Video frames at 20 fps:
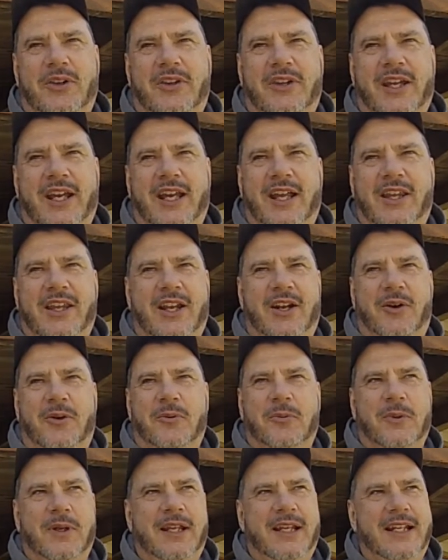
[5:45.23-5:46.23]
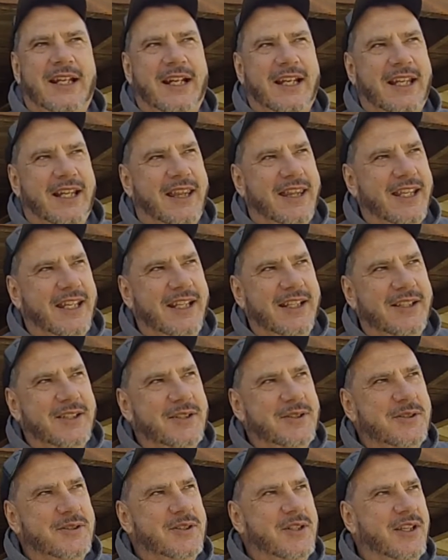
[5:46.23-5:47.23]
they don't read anything new.